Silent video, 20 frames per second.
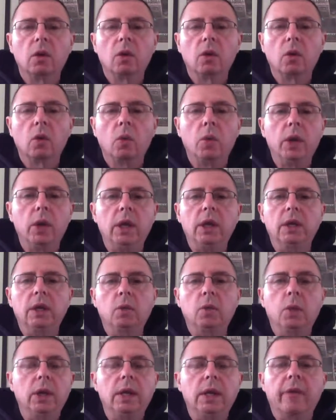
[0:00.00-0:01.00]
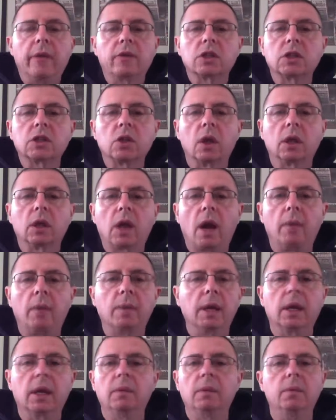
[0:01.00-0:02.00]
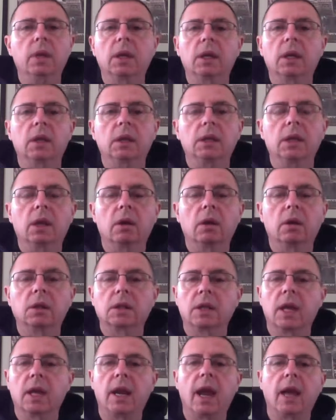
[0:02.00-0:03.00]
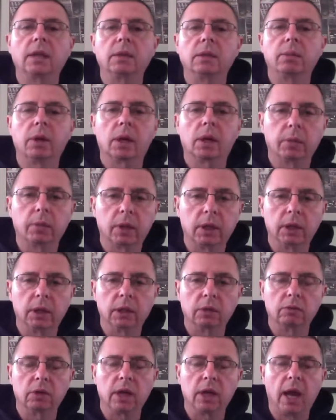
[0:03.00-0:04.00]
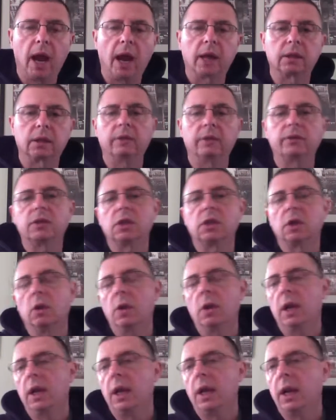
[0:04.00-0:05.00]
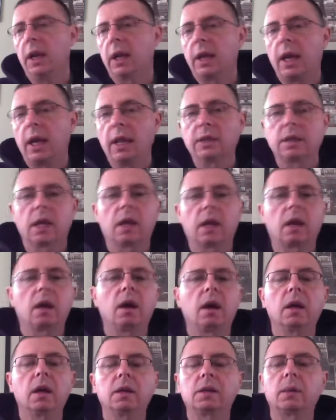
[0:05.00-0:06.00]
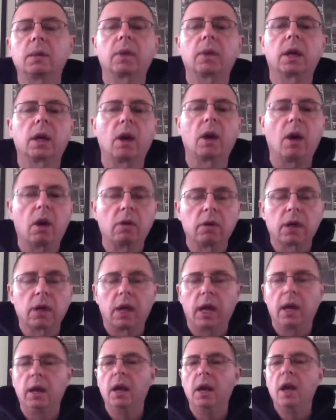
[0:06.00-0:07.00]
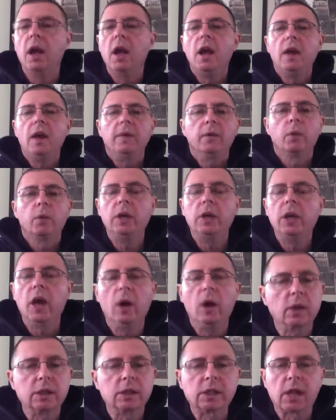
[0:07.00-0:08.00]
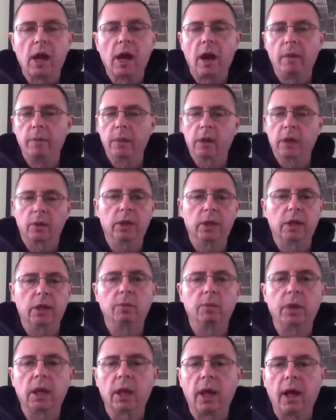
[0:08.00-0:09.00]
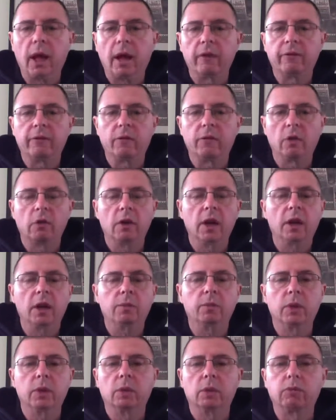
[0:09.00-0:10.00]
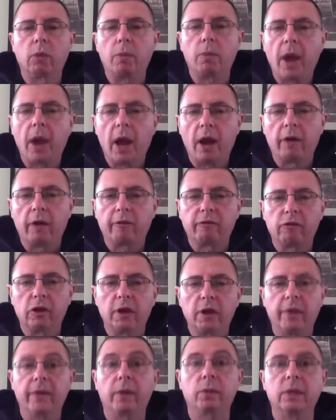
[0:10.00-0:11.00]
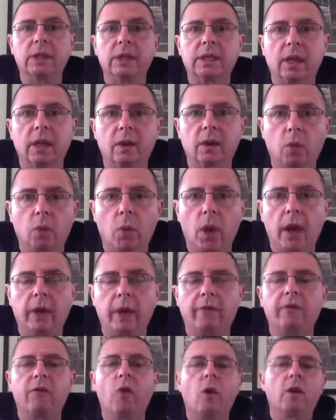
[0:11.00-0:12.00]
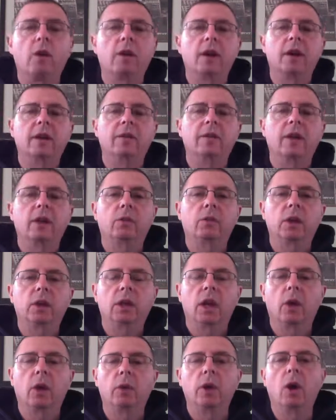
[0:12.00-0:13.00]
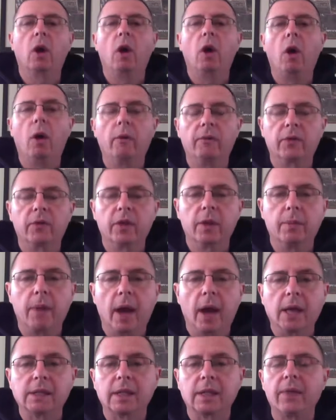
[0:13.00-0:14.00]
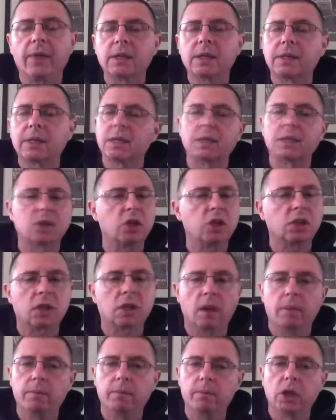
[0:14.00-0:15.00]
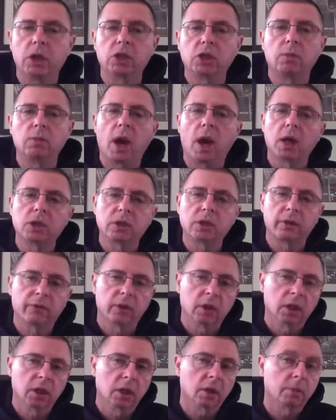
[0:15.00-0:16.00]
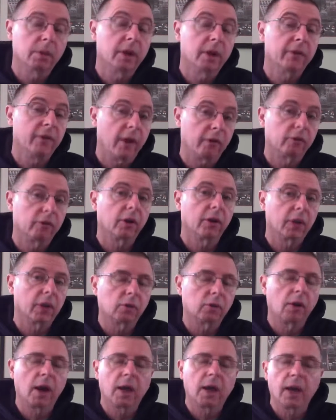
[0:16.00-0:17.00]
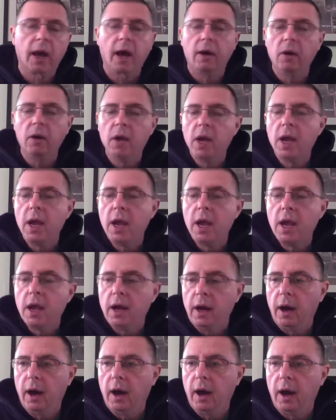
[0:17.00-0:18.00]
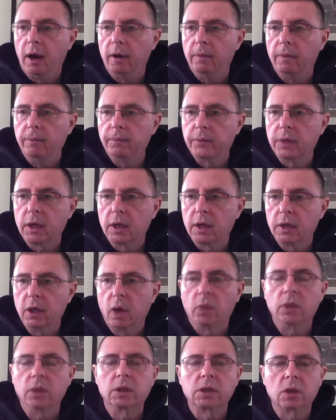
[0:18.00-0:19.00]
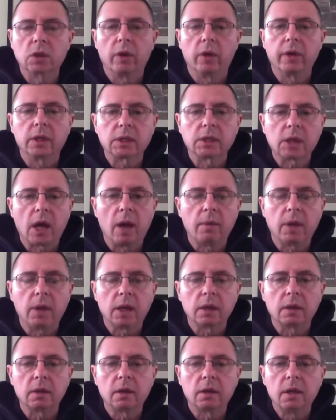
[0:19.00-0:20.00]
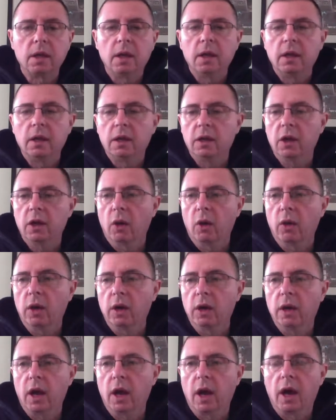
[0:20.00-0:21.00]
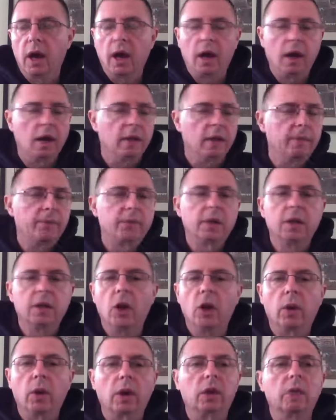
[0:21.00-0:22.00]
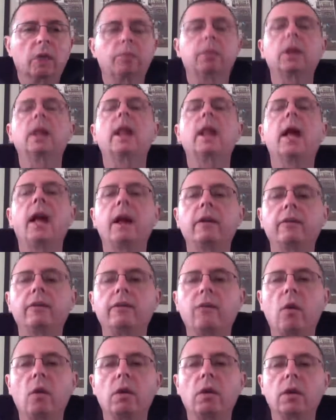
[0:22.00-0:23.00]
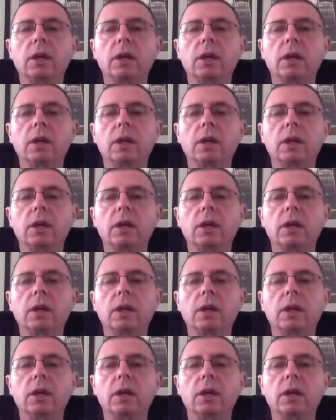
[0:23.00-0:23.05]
we never saw it coming in a million years and then had to be completely reactive to it. In a case like something like a hurricane, we know it's coming. We can plan for it. We can prepare for it, and then we sit and wait for it, and then we all hope for the best. And this is just a mishmash of a little bit of everything right now. No one saw this coming. No one could plan for